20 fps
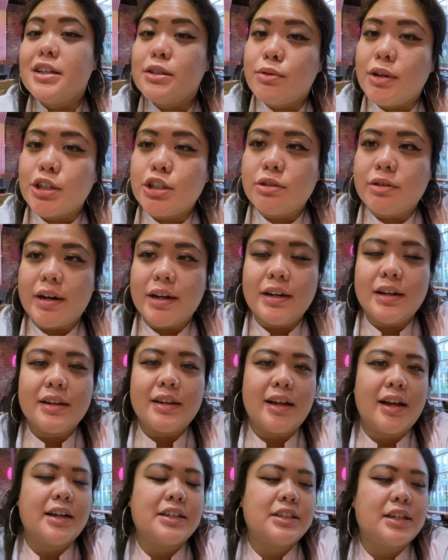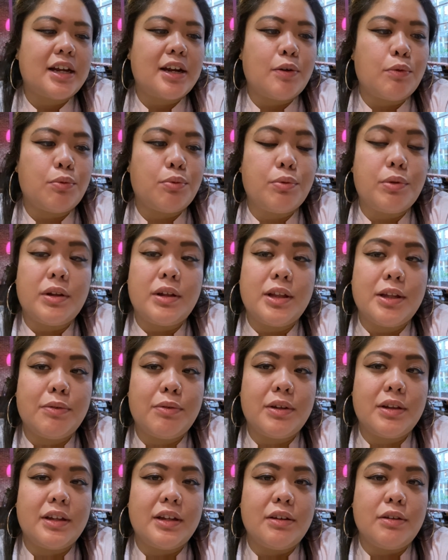restaurant, and they actually had a really,
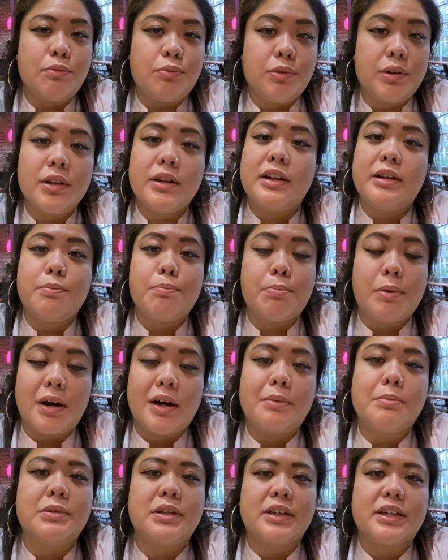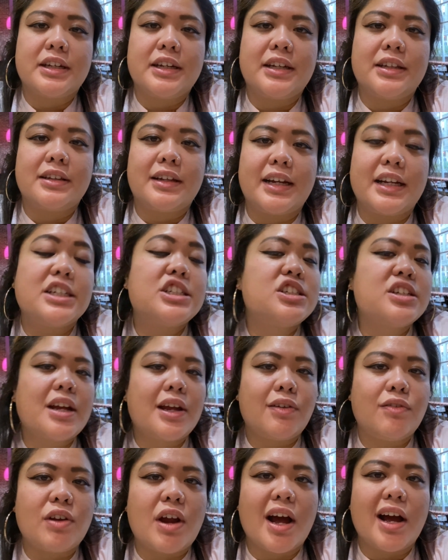really, really bomb looking like
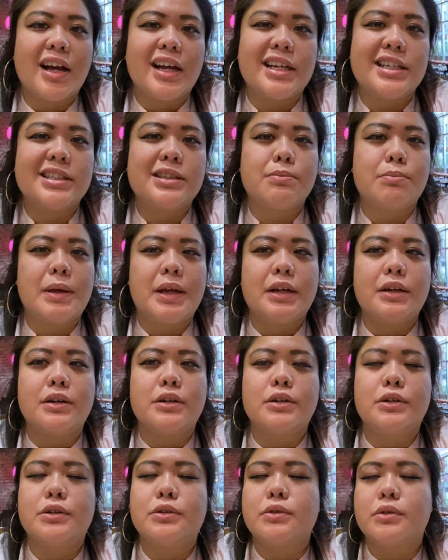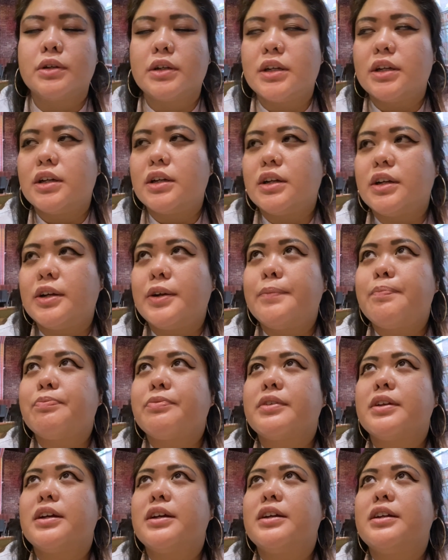shaved ice mango.
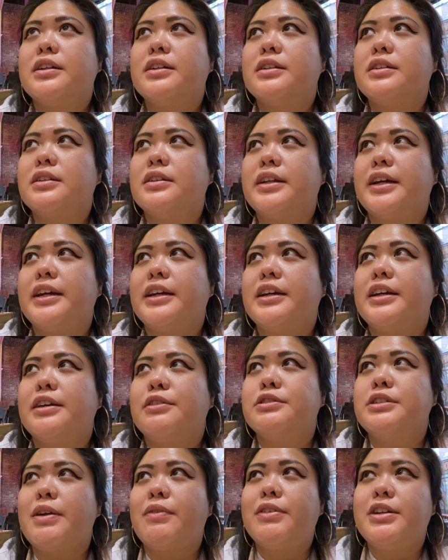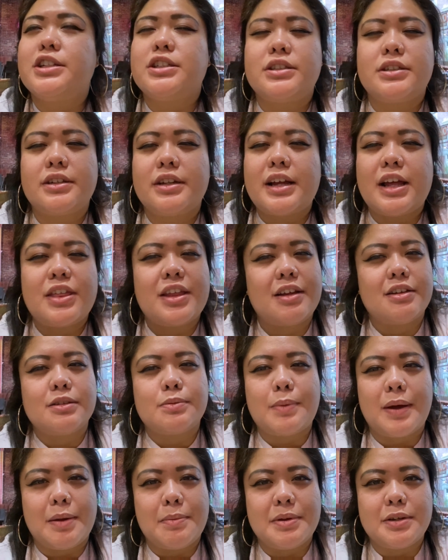Like it was definitely, I think it
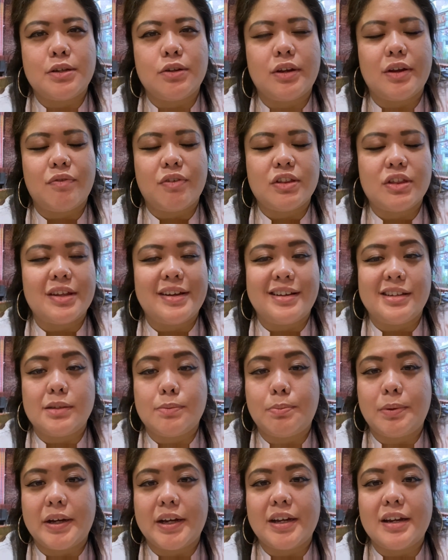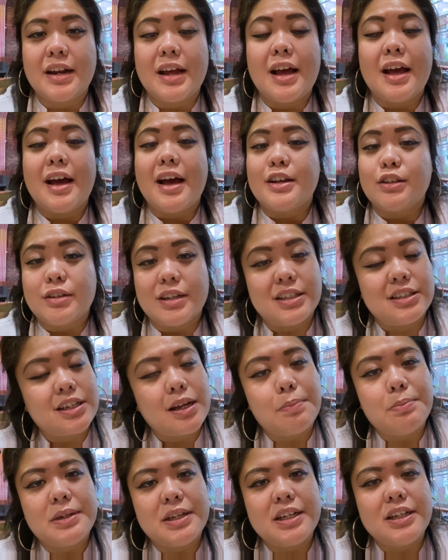might have been two different things, but so I
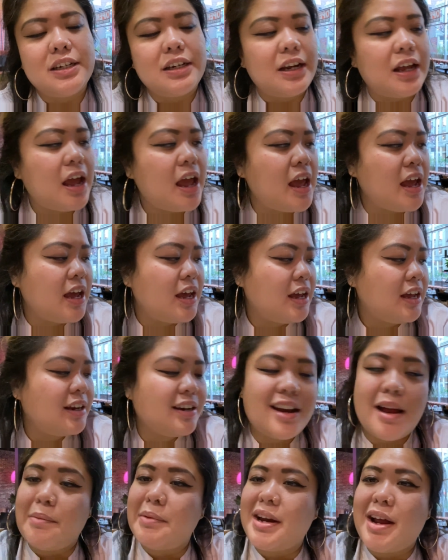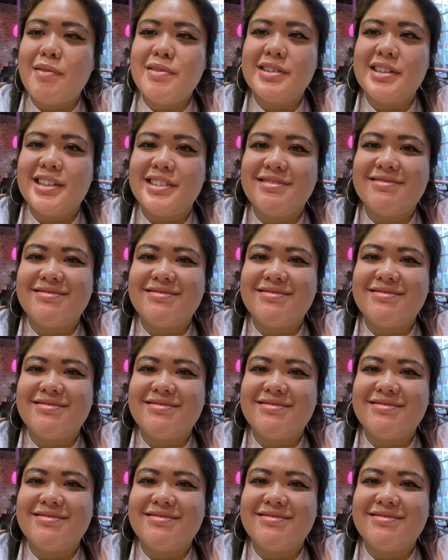stopped in and I'm gonna have dessert.